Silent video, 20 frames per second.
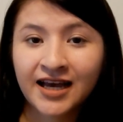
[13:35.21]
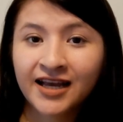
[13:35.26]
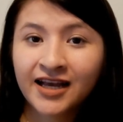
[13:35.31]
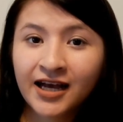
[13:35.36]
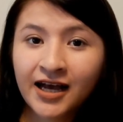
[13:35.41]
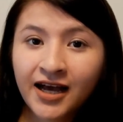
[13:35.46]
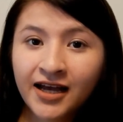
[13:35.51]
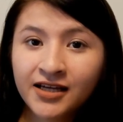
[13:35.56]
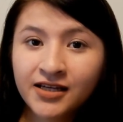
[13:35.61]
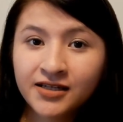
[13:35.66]
I
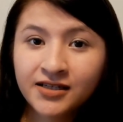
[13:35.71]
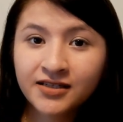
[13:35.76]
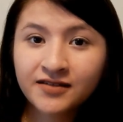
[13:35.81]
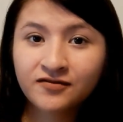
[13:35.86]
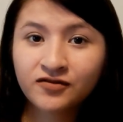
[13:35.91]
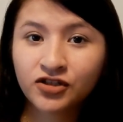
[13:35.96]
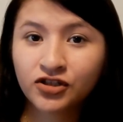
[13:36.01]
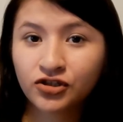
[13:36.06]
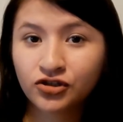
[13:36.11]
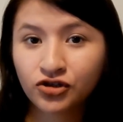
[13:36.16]
kind
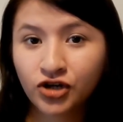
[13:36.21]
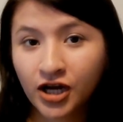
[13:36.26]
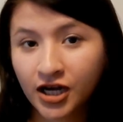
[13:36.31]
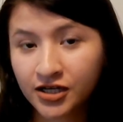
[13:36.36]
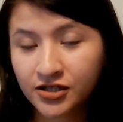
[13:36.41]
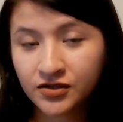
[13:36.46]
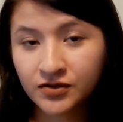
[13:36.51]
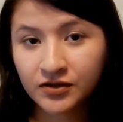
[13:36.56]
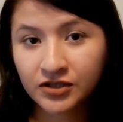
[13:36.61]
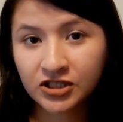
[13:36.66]
of just
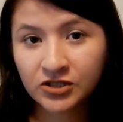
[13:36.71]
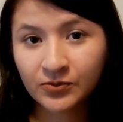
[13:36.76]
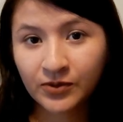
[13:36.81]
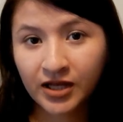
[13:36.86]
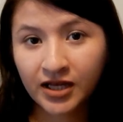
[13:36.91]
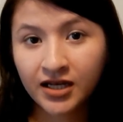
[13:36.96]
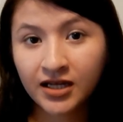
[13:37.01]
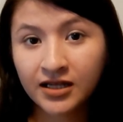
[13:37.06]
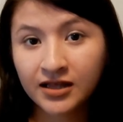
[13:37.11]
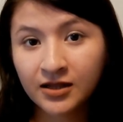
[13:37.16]
tried to
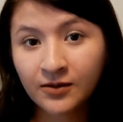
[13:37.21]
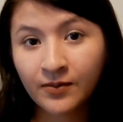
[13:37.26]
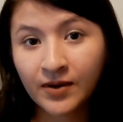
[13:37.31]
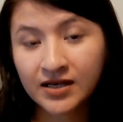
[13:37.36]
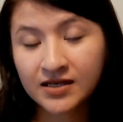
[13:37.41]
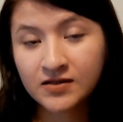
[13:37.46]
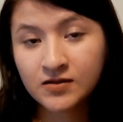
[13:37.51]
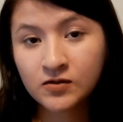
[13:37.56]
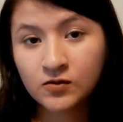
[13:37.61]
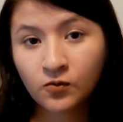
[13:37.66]
explain it the
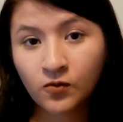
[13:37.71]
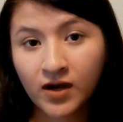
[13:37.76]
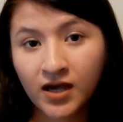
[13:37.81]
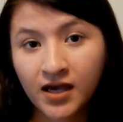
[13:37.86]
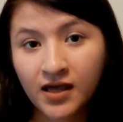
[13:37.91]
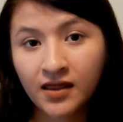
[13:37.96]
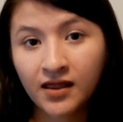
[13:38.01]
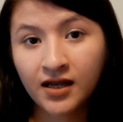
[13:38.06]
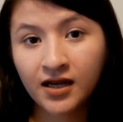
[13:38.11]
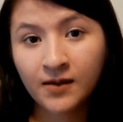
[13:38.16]
best
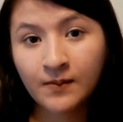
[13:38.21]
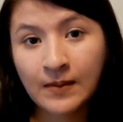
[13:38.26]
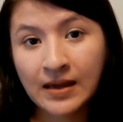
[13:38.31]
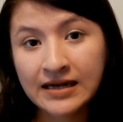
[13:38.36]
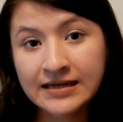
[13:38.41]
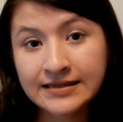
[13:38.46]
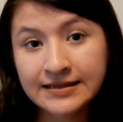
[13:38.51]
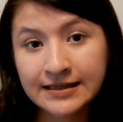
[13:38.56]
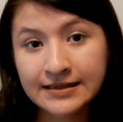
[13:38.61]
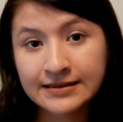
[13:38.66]
way that it
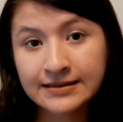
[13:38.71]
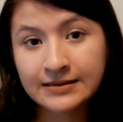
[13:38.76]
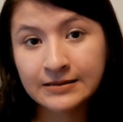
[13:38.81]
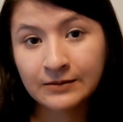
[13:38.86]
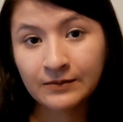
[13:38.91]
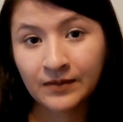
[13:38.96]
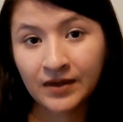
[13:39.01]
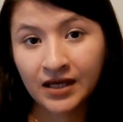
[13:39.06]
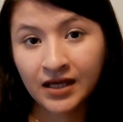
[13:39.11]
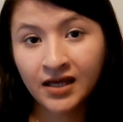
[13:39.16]
made sense
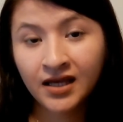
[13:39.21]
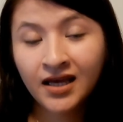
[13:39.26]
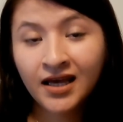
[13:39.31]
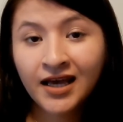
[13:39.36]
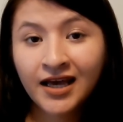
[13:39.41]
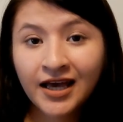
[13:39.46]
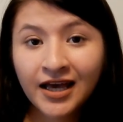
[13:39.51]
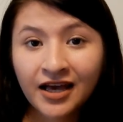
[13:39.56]
to me.